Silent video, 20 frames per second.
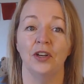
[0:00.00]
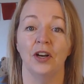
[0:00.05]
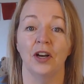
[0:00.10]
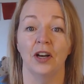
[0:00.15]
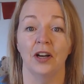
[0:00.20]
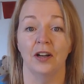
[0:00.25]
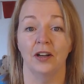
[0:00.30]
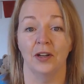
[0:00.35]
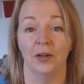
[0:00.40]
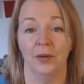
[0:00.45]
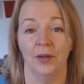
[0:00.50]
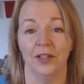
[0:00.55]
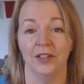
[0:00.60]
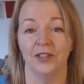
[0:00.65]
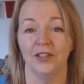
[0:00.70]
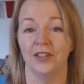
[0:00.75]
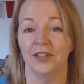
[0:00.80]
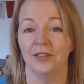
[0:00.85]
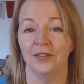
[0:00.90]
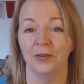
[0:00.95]
a
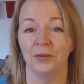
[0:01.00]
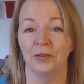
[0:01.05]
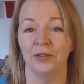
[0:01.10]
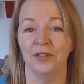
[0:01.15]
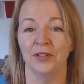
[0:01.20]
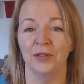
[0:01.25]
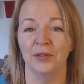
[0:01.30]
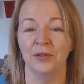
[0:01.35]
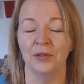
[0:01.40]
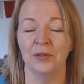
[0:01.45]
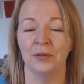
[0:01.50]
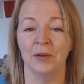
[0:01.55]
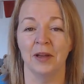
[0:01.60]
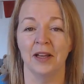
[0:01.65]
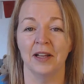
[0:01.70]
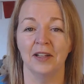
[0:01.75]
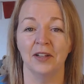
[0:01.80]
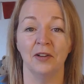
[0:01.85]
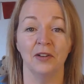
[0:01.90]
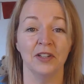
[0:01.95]
question if you want to as
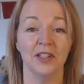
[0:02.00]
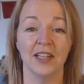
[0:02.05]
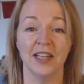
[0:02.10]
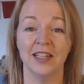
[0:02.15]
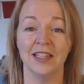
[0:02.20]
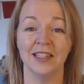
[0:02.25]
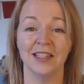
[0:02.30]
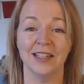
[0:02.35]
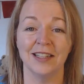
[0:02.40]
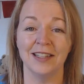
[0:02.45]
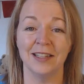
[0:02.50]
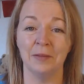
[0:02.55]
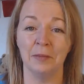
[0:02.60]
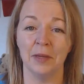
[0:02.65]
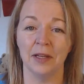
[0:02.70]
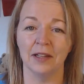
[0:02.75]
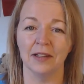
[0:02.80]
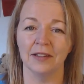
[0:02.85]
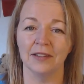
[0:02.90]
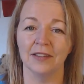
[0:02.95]
well, or send us an
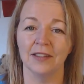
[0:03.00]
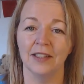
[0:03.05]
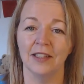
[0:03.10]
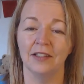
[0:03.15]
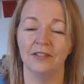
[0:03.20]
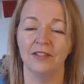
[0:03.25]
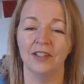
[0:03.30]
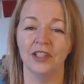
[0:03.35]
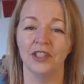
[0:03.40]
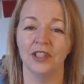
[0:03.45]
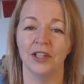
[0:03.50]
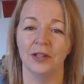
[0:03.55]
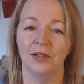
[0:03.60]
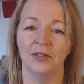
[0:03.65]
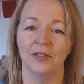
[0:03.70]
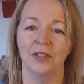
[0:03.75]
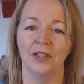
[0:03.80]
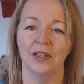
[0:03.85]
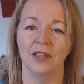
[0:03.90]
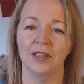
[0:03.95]
email. Reach out
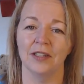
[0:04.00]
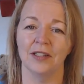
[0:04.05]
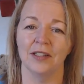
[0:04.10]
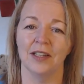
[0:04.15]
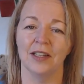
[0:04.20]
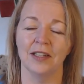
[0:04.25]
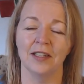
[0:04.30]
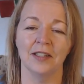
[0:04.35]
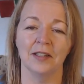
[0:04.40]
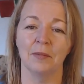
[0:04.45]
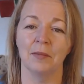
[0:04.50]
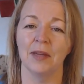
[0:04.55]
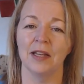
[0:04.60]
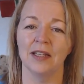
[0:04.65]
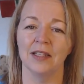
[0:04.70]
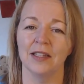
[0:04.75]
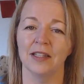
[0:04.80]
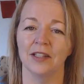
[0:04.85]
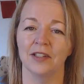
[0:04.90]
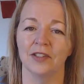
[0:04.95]
to us, send us a
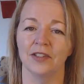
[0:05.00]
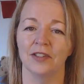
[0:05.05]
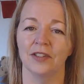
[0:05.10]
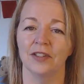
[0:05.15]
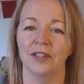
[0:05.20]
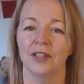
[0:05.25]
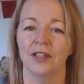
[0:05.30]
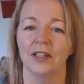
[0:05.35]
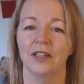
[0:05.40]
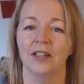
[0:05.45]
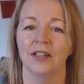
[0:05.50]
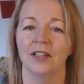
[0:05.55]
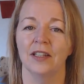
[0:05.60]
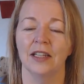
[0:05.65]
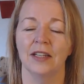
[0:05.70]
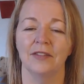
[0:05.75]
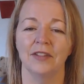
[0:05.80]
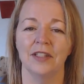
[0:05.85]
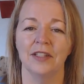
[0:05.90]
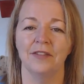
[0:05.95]
message,
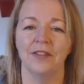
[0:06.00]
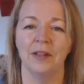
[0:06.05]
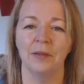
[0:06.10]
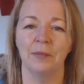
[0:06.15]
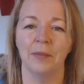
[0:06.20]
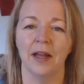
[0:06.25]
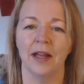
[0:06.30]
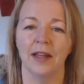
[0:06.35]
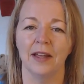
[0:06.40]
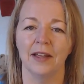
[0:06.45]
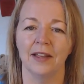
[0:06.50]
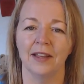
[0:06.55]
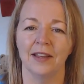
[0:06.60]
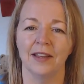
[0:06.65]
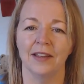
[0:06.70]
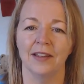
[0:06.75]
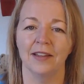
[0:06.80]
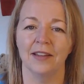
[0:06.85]
give us feedback.